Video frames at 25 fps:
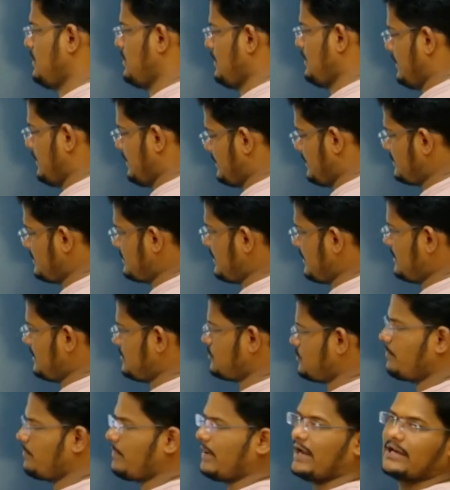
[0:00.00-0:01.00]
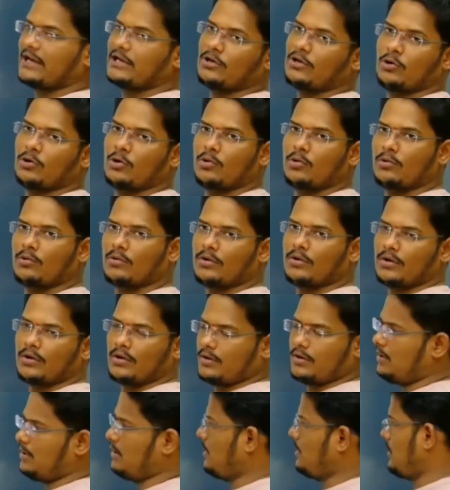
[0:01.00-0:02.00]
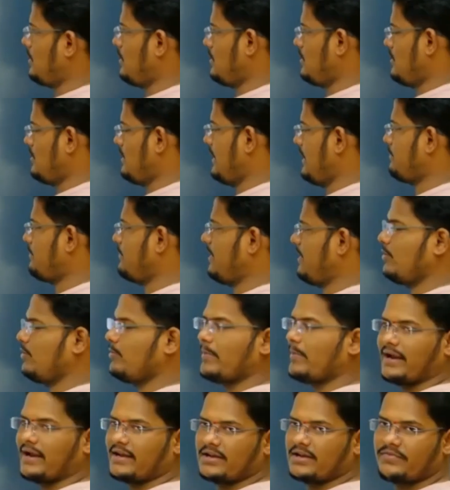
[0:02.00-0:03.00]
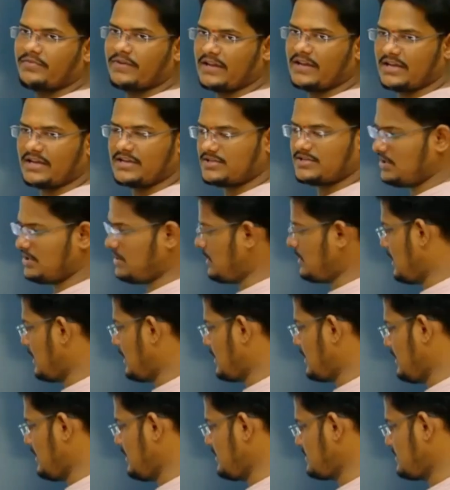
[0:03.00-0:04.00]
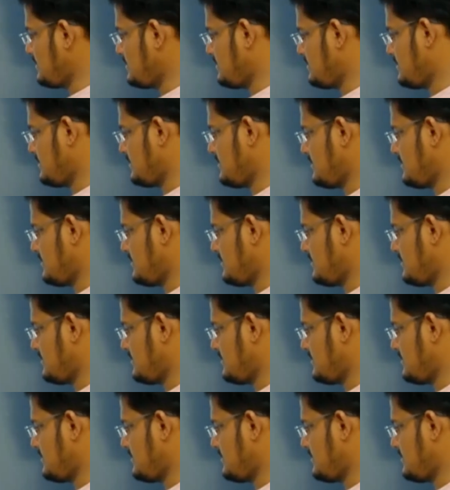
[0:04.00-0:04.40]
This is also like biomagnification or else